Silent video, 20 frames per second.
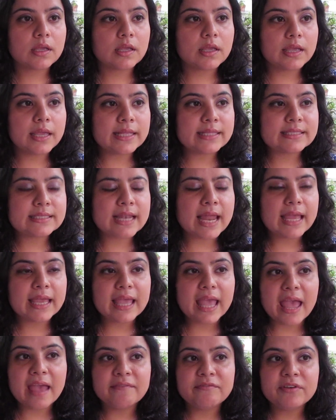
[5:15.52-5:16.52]
it's
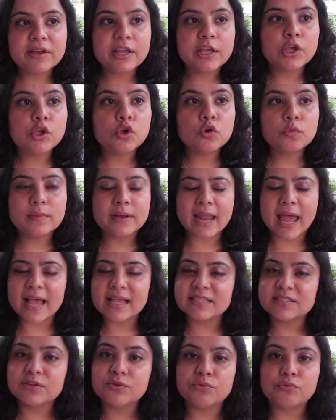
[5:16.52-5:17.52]
like every human
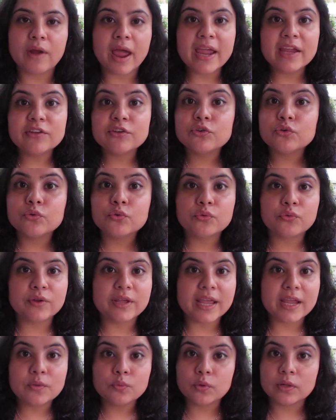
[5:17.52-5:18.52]
has the right to
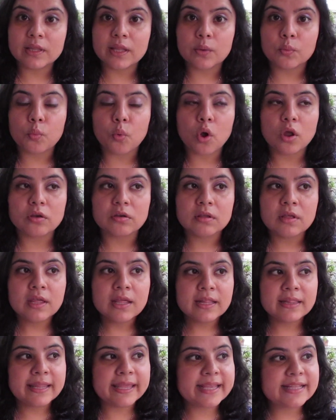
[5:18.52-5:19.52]
create what they want.
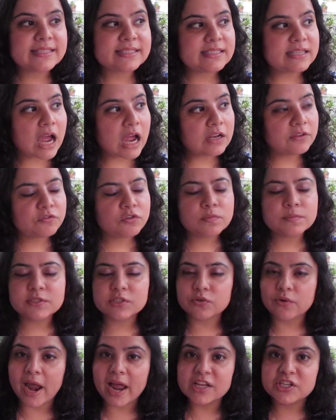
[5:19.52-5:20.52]
They can start from
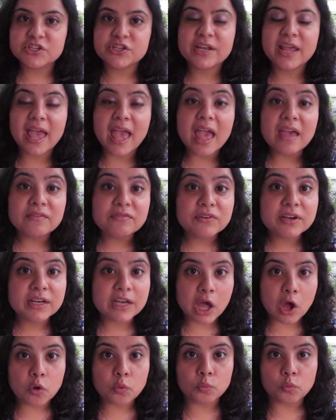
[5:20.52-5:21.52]
scratch in every
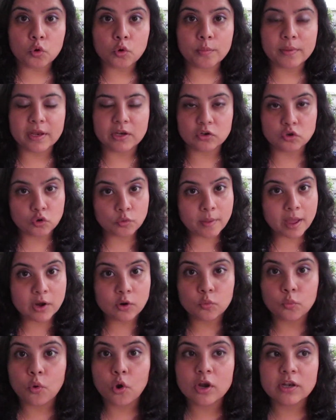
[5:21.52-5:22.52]
now moment, no
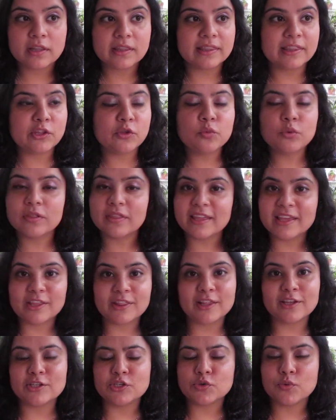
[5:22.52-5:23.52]
matter what you
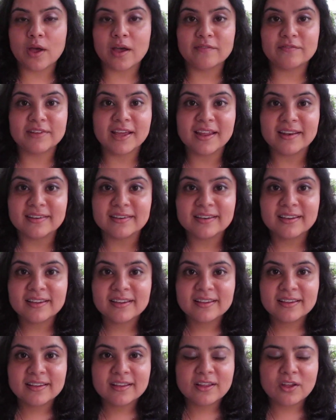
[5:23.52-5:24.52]
think that you have done
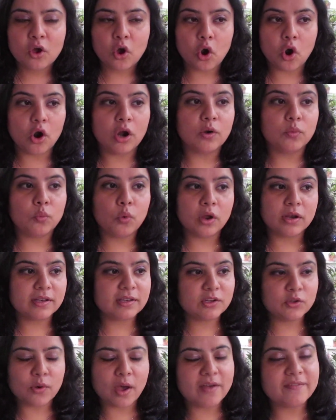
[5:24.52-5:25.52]
or what
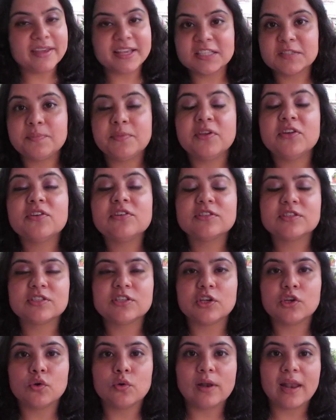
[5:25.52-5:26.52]
you have
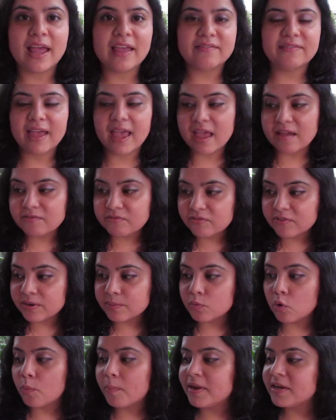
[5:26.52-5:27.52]
experienced in your life. Every
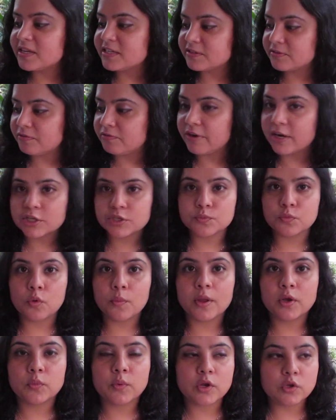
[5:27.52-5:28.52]
moment is a fresh
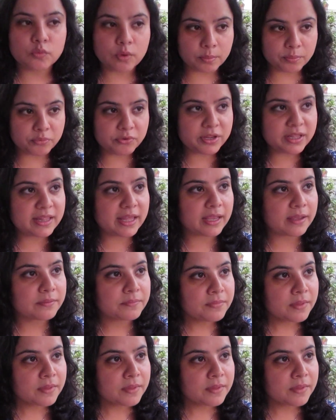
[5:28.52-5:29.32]
moment. When you are breathing,